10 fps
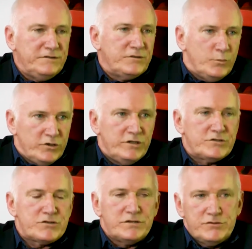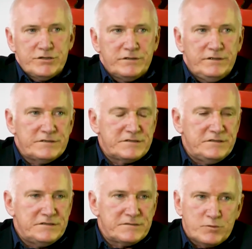He's a British journalist.
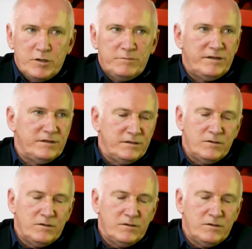He's probably